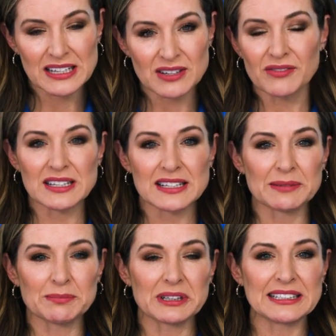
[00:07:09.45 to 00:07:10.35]
There's
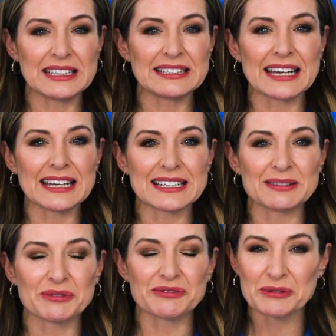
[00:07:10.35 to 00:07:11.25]
obviously plenty to get
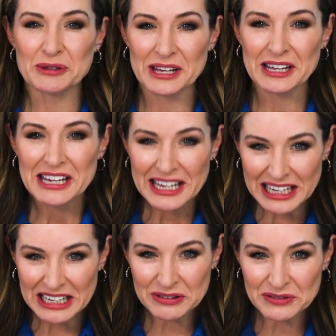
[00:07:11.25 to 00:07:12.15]
done before the
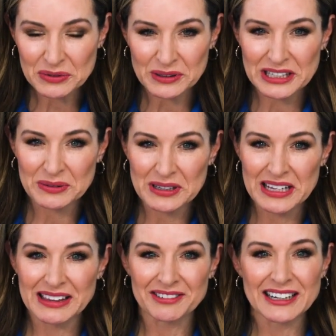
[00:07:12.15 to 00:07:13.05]
end of
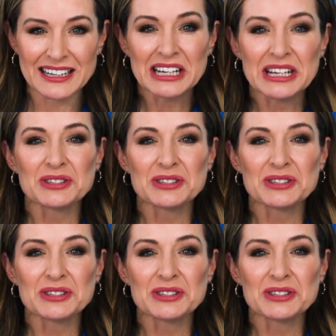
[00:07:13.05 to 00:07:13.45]
2023.